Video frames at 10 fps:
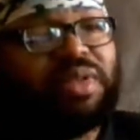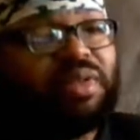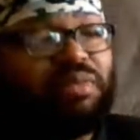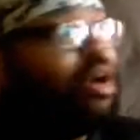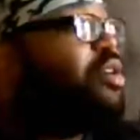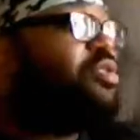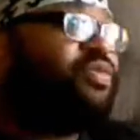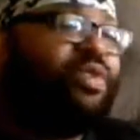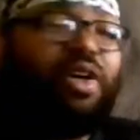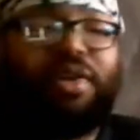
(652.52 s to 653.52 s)
Marshall
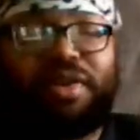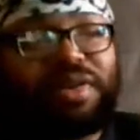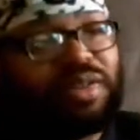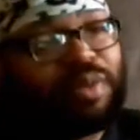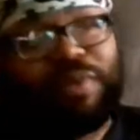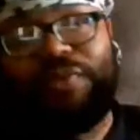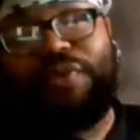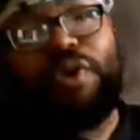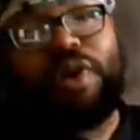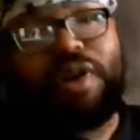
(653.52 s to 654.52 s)
Faulk, number
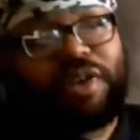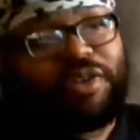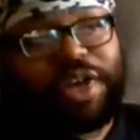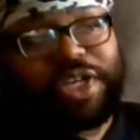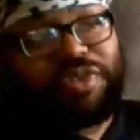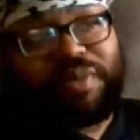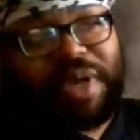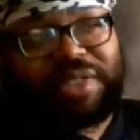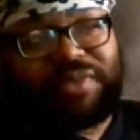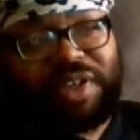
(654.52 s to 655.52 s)
four, the greatest running
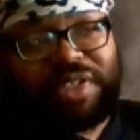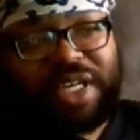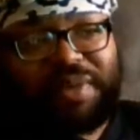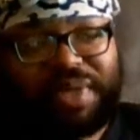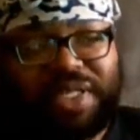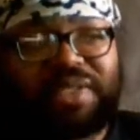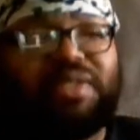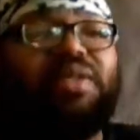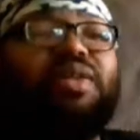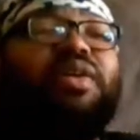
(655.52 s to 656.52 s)
backs of all time list.
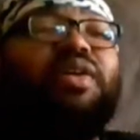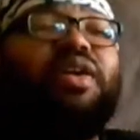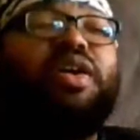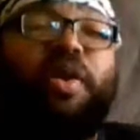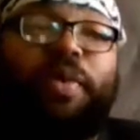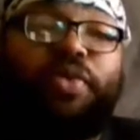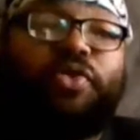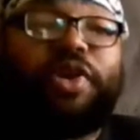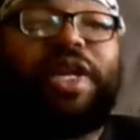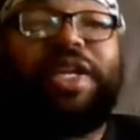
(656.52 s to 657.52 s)
Number
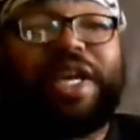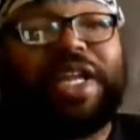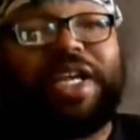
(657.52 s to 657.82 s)
three, LaDainian